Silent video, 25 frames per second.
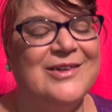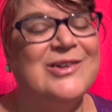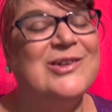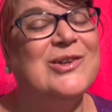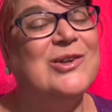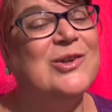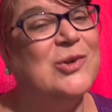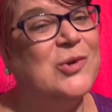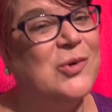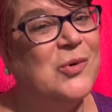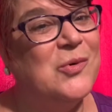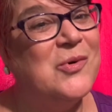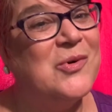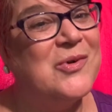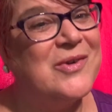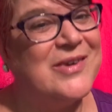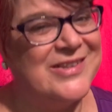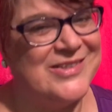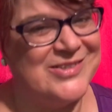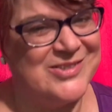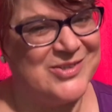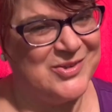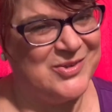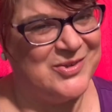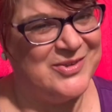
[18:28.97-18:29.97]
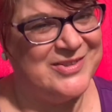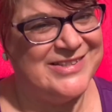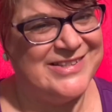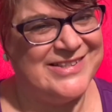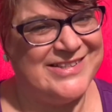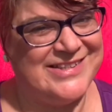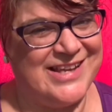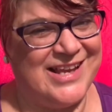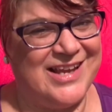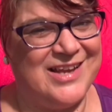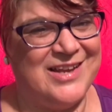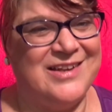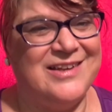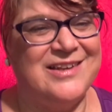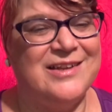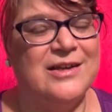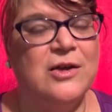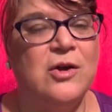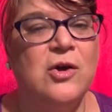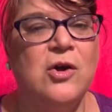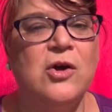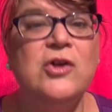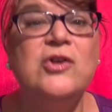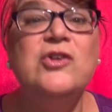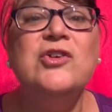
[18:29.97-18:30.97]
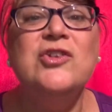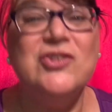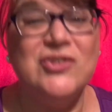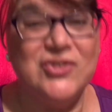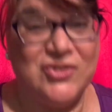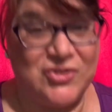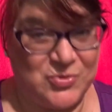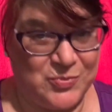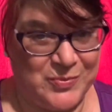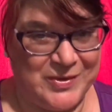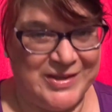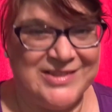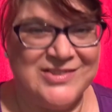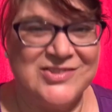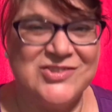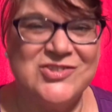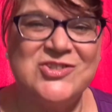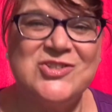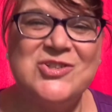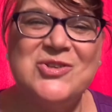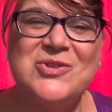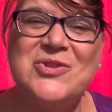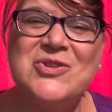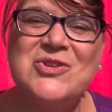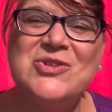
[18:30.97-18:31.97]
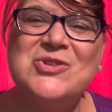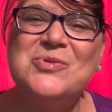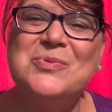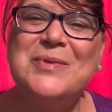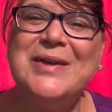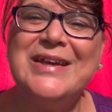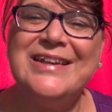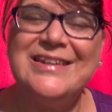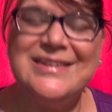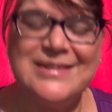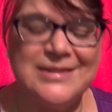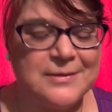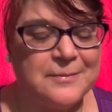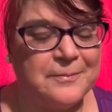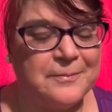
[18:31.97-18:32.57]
Laura's said, "Sweets to the sweet."